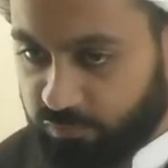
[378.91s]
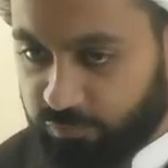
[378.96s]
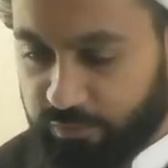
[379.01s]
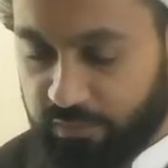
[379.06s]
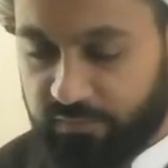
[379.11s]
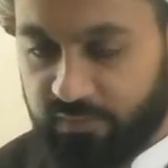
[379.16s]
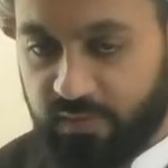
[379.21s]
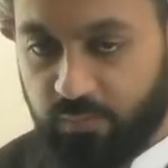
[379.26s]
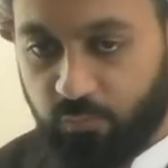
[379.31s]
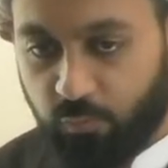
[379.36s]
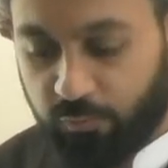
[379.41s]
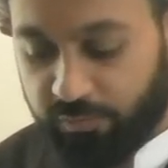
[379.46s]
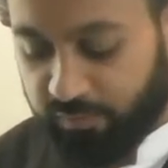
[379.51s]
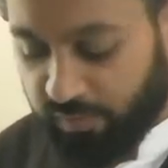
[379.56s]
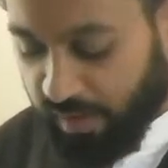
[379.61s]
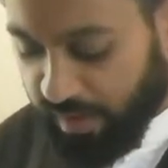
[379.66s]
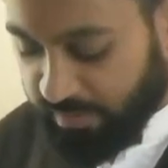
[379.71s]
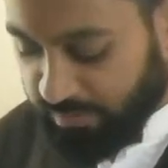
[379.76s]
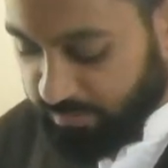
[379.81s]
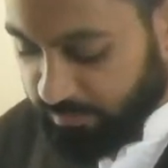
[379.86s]
treat them with
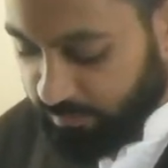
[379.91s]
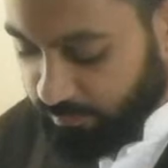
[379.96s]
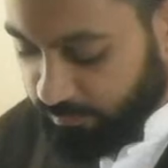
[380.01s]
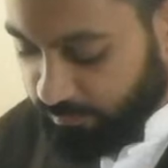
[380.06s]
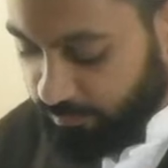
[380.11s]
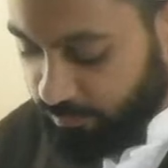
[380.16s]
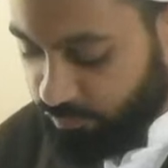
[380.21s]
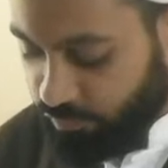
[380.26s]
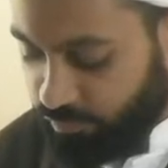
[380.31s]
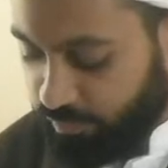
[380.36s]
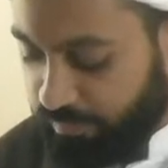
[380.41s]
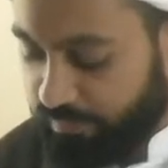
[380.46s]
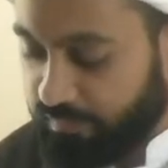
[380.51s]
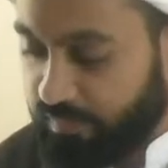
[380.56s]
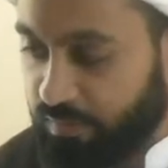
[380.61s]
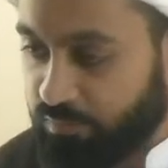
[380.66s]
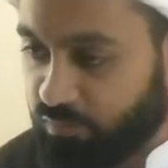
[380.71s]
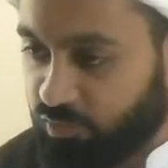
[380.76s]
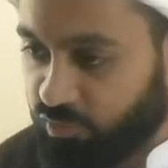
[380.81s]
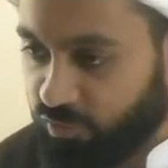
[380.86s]
kindness, treat
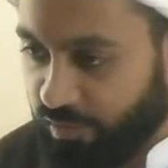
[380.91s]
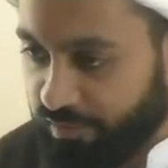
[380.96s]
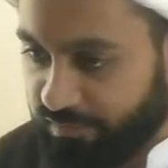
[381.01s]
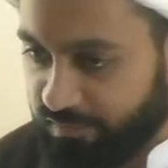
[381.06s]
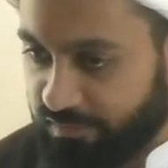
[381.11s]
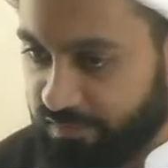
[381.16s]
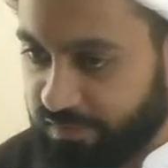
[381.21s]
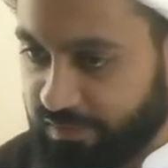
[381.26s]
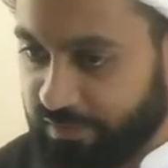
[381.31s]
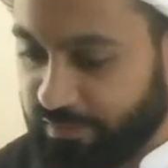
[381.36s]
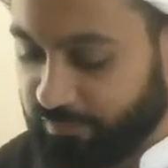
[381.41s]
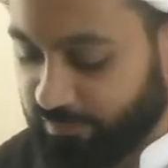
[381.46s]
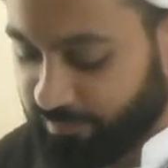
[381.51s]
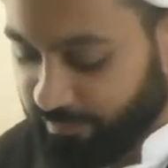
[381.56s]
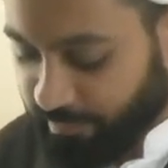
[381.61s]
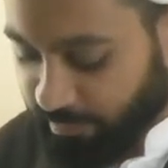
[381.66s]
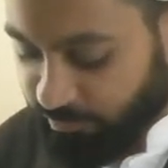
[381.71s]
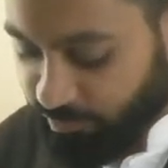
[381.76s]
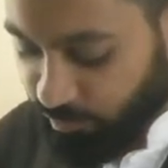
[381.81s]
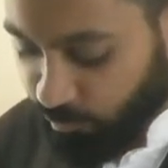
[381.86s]
them justly in
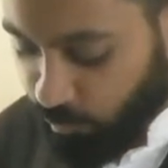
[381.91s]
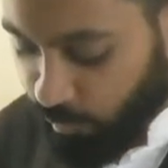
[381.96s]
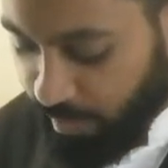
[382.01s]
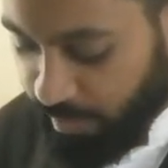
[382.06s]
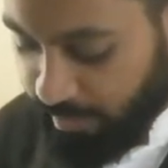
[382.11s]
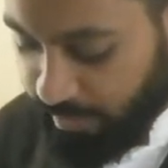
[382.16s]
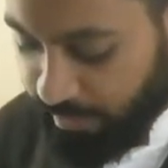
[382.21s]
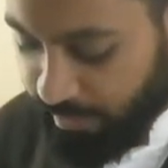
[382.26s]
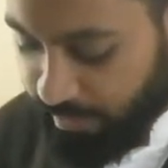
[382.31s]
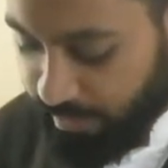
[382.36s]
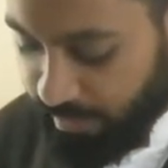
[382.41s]
such a way